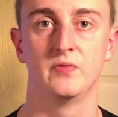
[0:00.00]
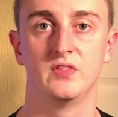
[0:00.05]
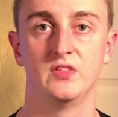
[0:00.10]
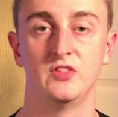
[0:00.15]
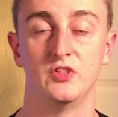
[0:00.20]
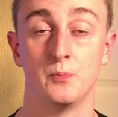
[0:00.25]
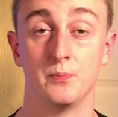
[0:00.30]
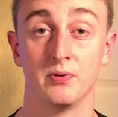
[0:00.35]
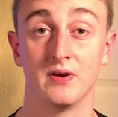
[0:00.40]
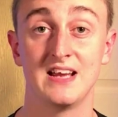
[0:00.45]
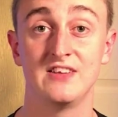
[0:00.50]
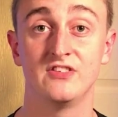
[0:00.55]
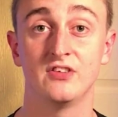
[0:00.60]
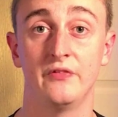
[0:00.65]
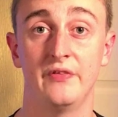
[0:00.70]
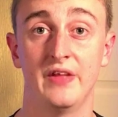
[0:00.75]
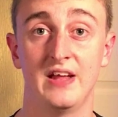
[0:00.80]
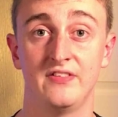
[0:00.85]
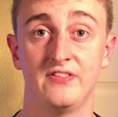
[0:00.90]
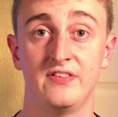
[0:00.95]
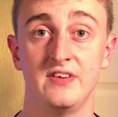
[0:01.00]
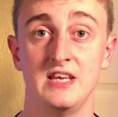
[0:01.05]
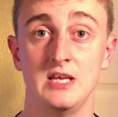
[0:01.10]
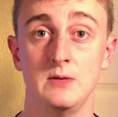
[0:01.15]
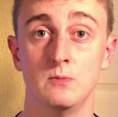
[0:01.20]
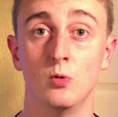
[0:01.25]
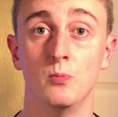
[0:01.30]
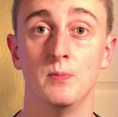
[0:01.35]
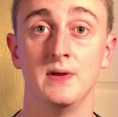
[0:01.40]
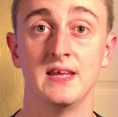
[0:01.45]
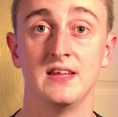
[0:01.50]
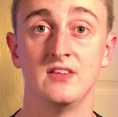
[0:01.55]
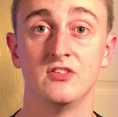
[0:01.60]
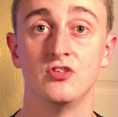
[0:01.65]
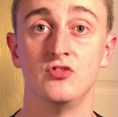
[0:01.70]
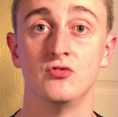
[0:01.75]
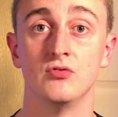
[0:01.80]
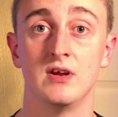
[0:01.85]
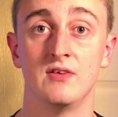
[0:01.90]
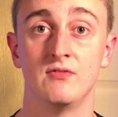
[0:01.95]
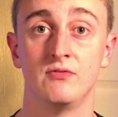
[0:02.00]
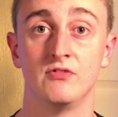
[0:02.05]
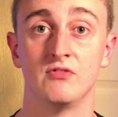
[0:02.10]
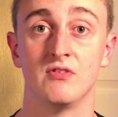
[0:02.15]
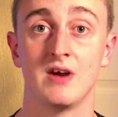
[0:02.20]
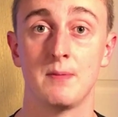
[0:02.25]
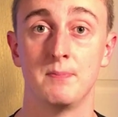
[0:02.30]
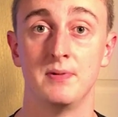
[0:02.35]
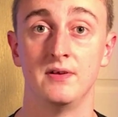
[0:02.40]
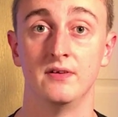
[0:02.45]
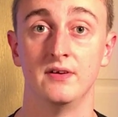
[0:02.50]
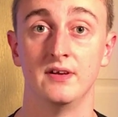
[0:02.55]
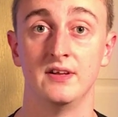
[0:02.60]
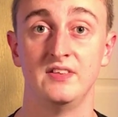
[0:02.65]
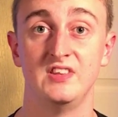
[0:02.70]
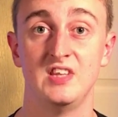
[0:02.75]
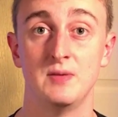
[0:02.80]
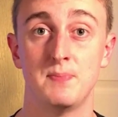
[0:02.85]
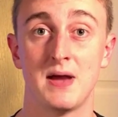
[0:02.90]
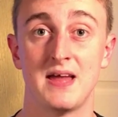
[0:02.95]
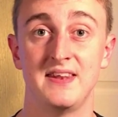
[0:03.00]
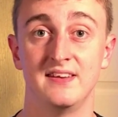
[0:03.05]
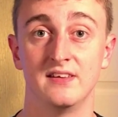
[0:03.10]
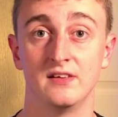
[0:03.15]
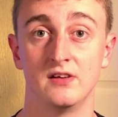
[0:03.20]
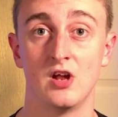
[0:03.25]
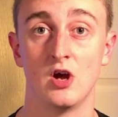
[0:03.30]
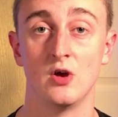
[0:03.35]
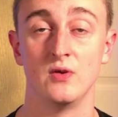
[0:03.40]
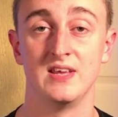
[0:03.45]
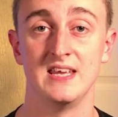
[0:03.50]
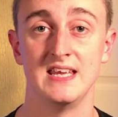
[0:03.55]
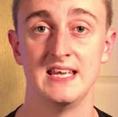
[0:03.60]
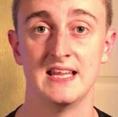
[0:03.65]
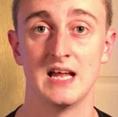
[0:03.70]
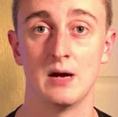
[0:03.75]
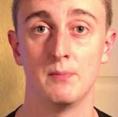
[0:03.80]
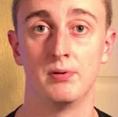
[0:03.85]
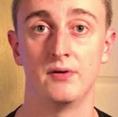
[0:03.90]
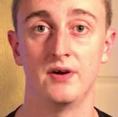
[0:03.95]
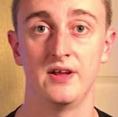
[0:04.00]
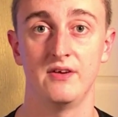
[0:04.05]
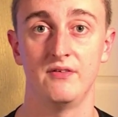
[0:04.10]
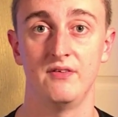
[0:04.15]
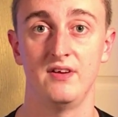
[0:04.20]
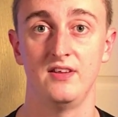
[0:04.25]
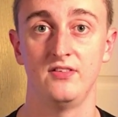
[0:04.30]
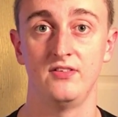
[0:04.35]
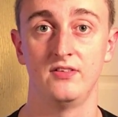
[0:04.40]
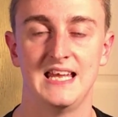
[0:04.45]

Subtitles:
the price on that team will begin to drift rapidly depending on how key that player is.